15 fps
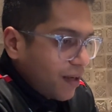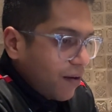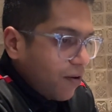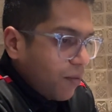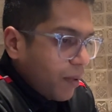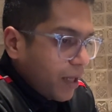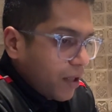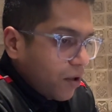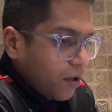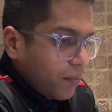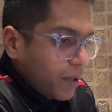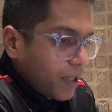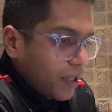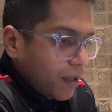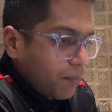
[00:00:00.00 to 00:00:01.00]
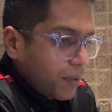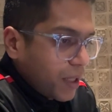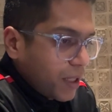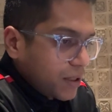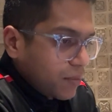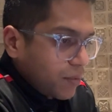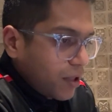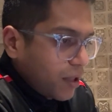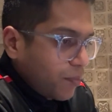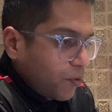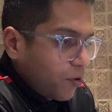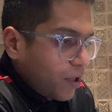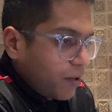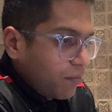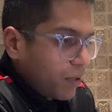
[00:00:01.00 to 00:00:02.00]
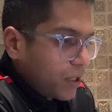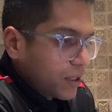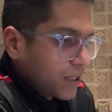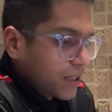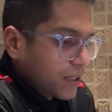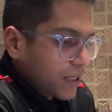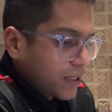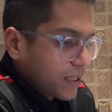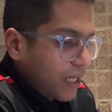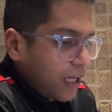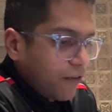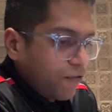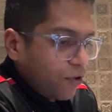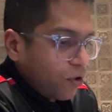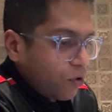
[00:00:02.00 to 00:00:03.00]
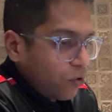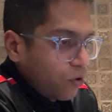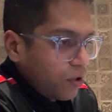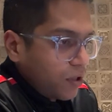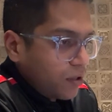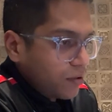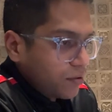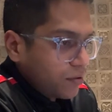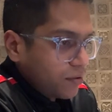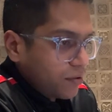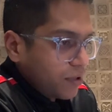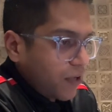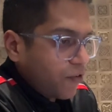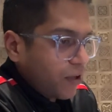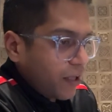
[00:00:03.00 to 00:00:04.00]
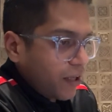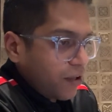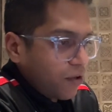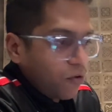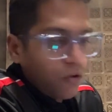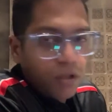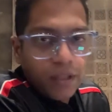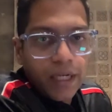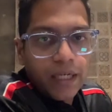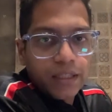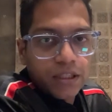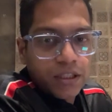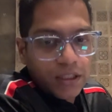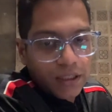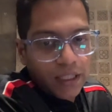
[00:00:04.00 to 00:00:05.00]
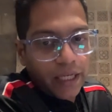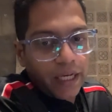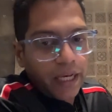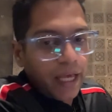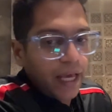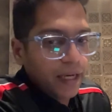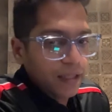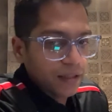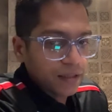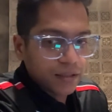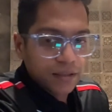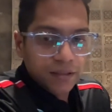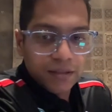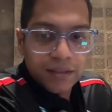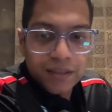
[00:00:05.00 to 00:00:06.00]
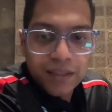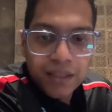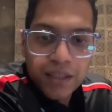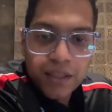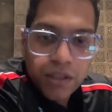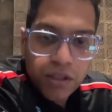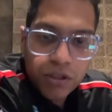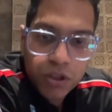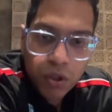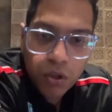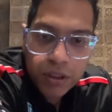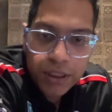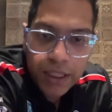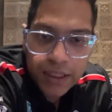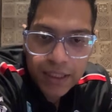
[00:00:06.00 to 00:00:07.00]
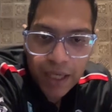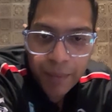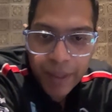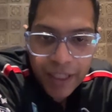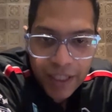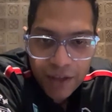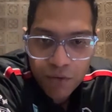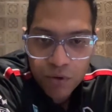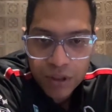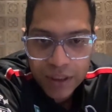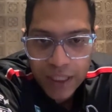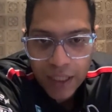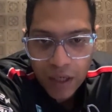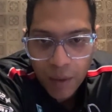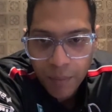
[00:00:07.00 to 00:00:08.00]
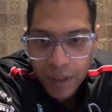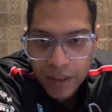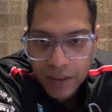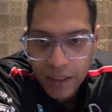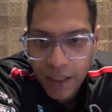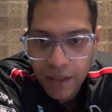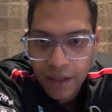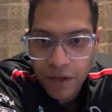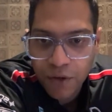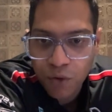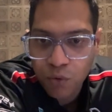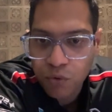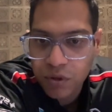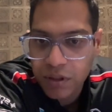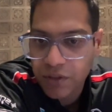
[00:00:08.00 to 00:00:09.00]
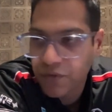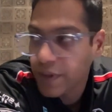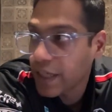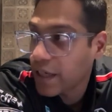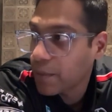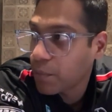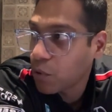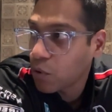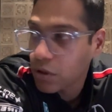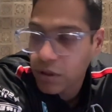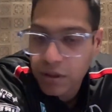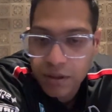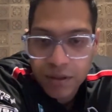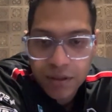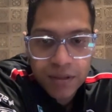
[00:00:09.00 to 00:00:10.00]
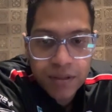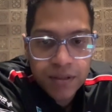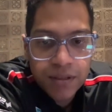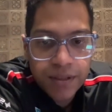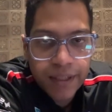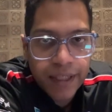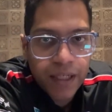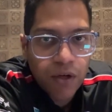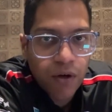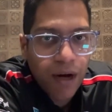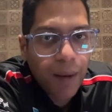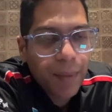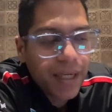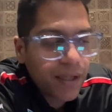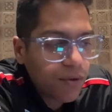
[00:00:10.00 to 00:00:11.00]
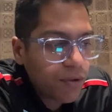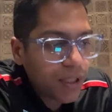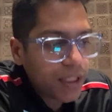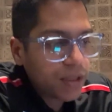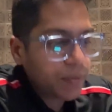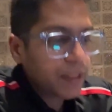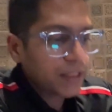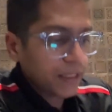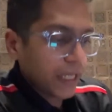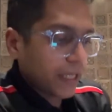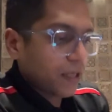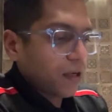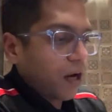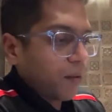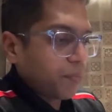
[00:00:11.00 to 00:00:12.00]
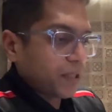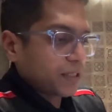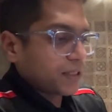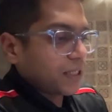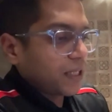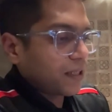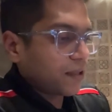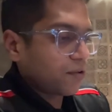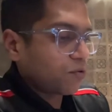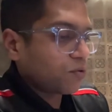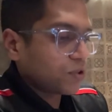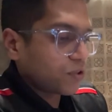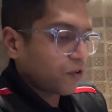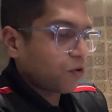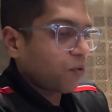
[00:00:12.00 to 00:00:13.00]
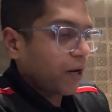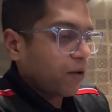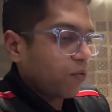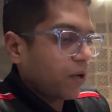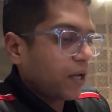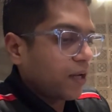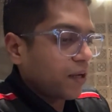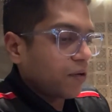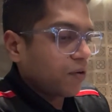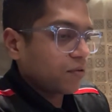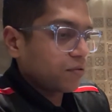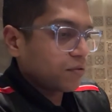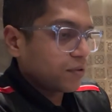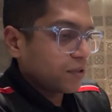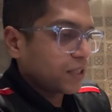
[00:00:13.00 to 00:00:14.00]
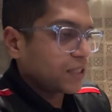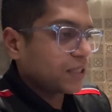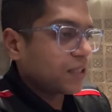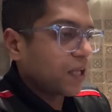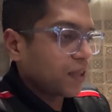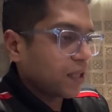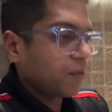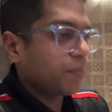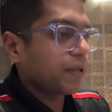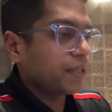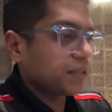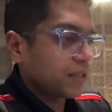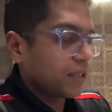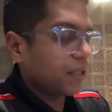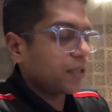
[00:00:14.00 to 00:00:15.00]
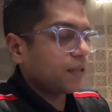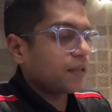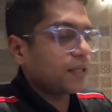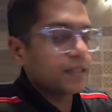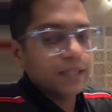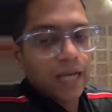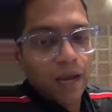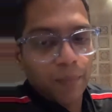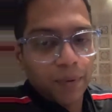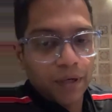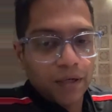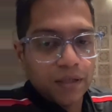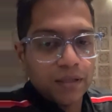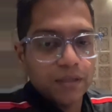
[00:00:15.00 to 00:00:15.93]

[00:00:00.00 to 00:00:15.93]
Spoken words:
Oh my god. But Trump asked about deporting Musk and says, have to take a look. That is just hilarious. Sean says, I mean, he would set unprecedented rules if he deports Elon. I mean, dude, he's been setting unprecedented rules for quite a while now. There's nothing precedented that's happened.